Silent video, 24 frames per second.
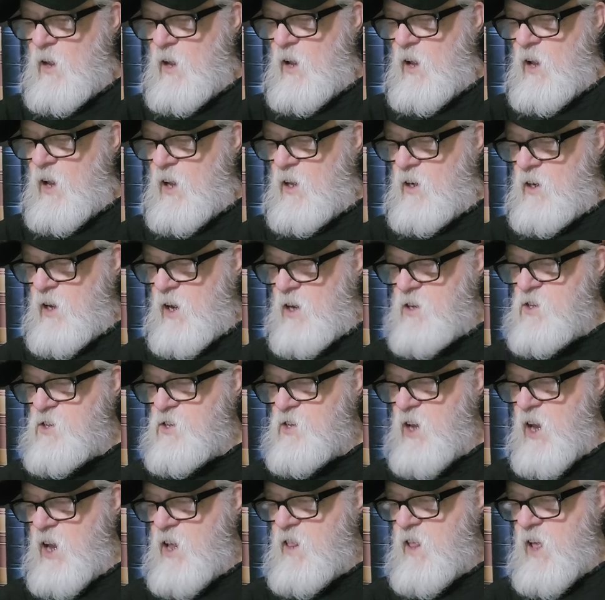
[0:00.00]
And I
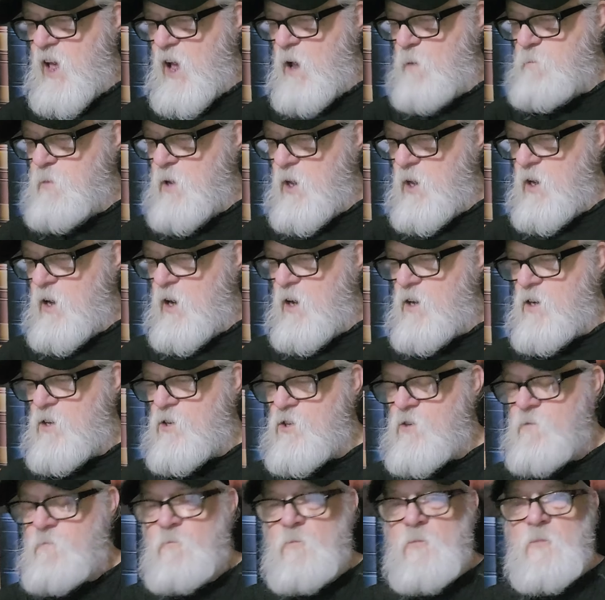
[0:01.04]
say that
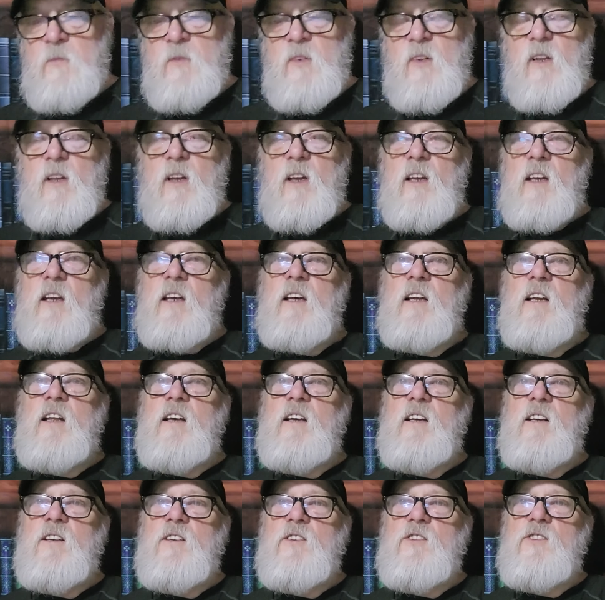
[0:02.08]
because it
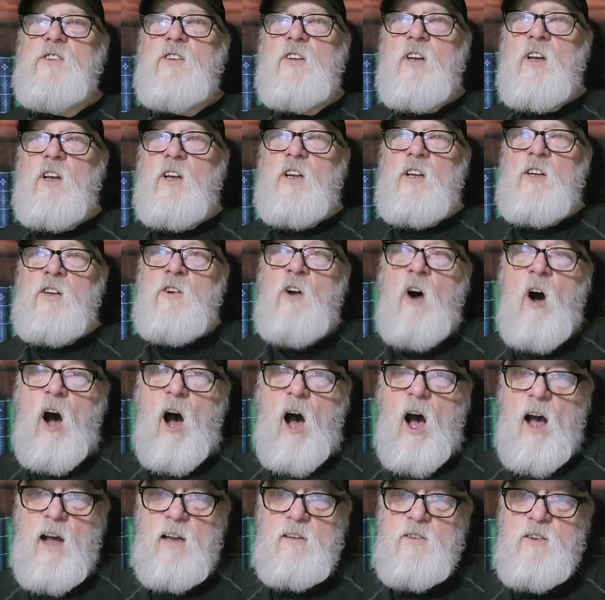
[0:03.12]
is
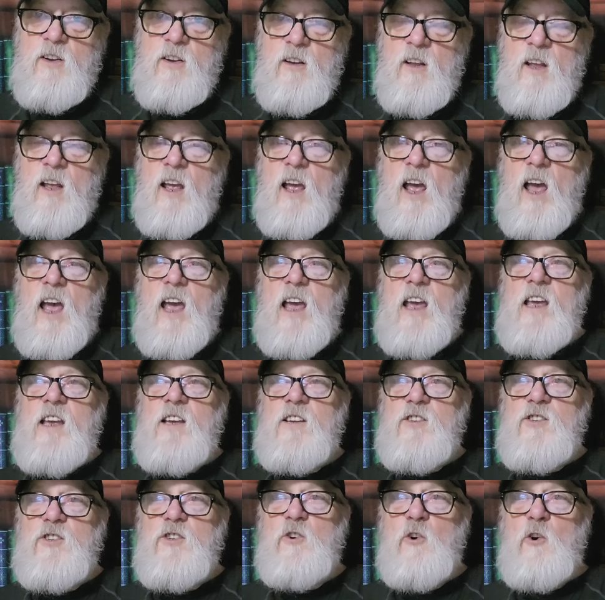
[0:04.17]
not a
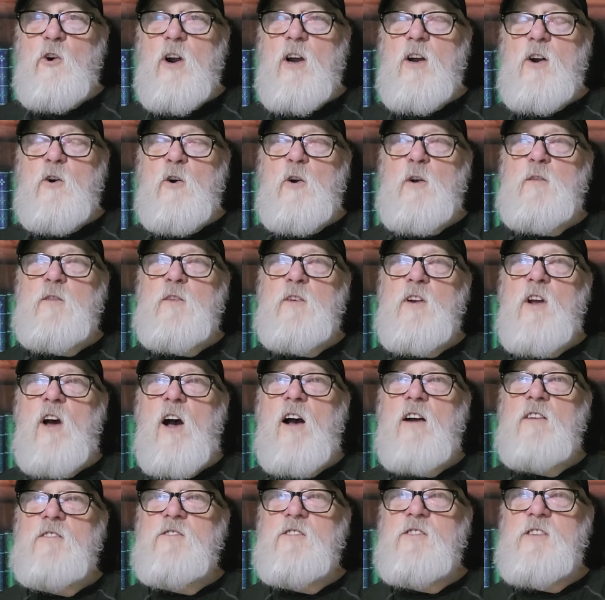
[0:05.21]
historic
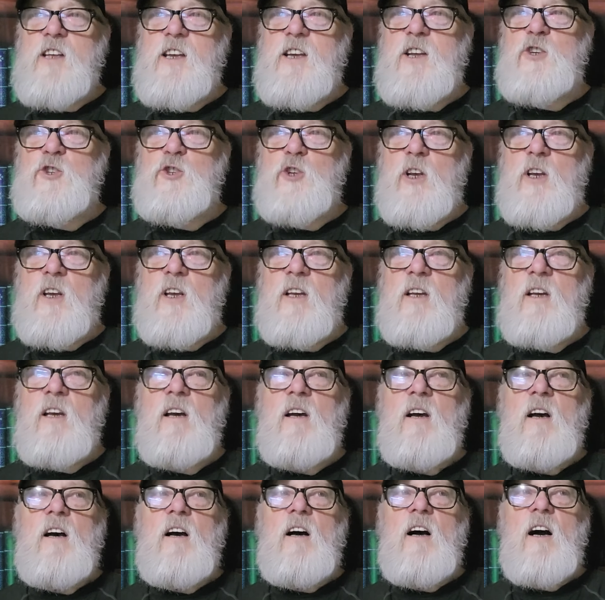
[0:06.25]
Orthodox teaching
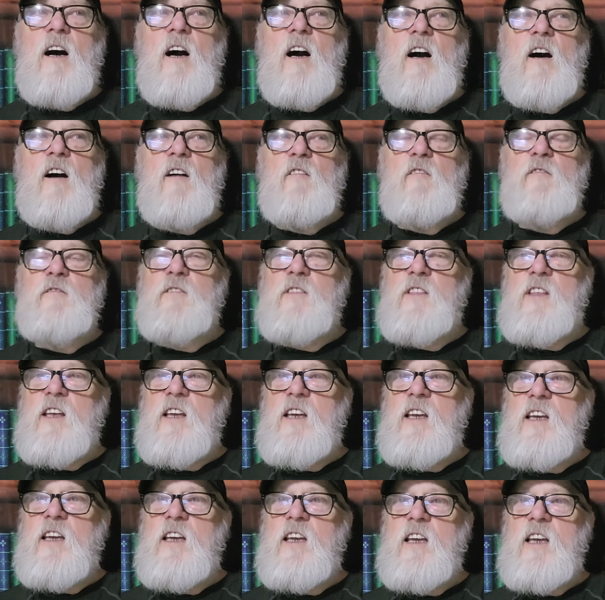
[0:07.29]
of
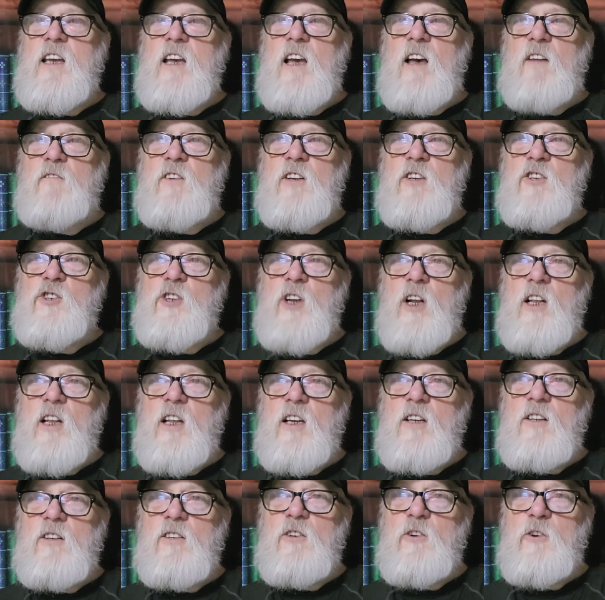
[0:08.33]
the
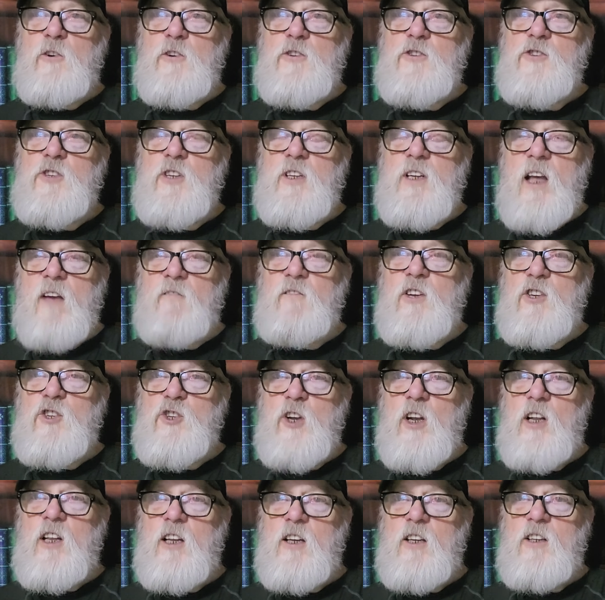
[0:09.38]
evangelical, Christian
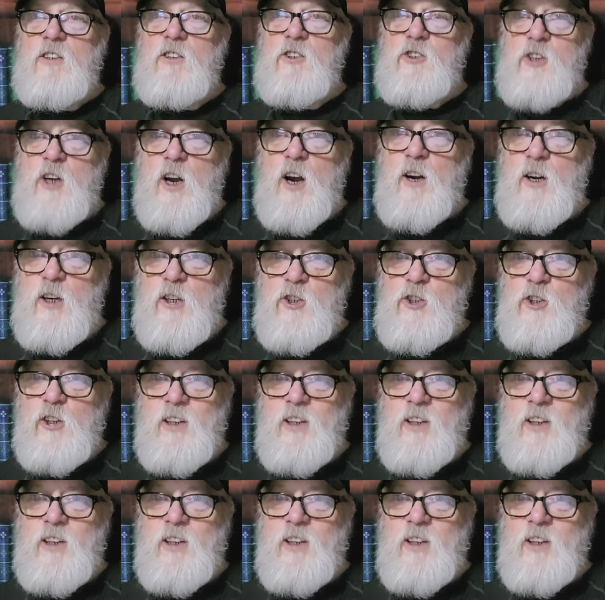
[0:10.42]
evangelical church.